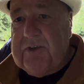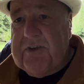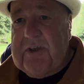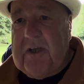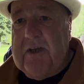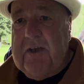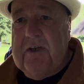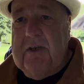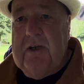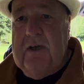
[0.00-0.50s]

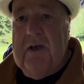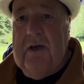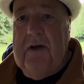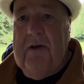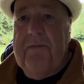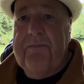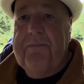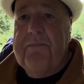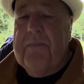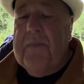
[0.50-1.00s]
send
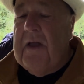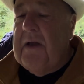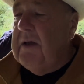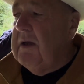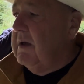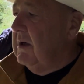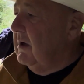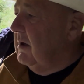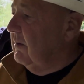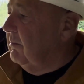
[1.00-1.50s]

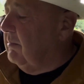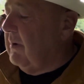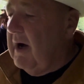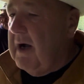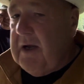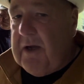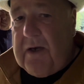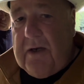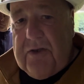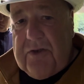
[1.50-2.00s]

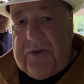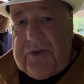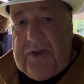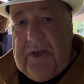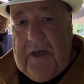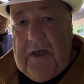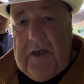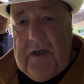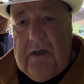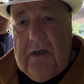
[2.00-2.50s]
migrants
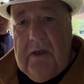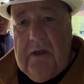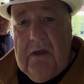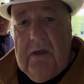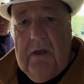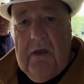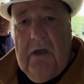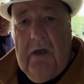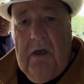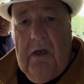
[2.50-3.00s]
there.
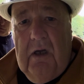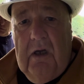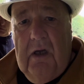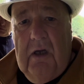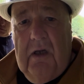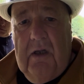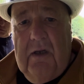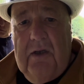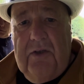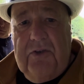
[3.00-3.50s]

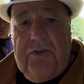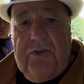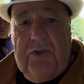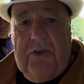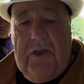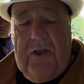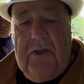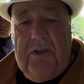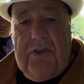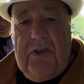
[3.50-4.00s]
And he's
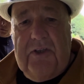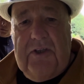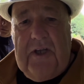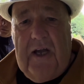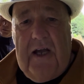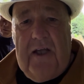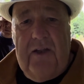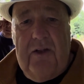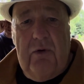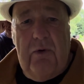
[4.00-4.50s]
kicked it
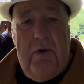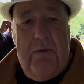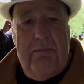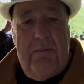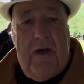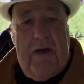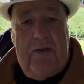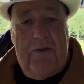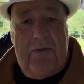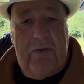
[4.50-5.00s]
out. They're going
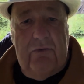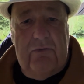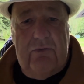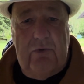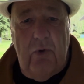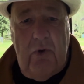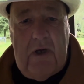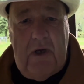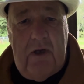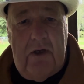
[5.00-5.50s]
mad,
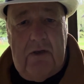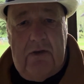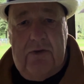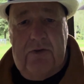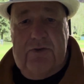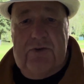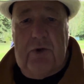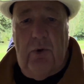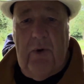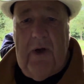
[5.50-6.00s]

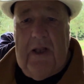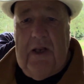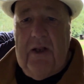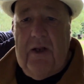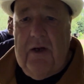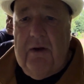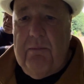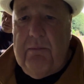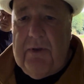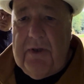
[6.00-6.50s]

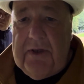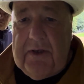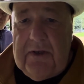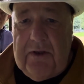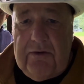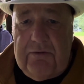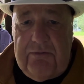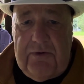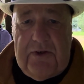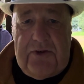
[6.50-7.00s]
Suella and
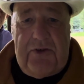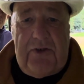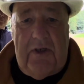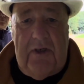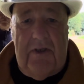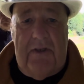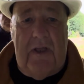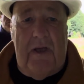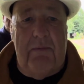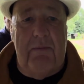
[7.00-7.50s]
bloody Richie
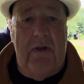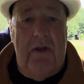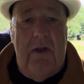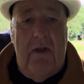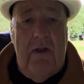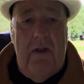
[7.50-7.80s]
and them.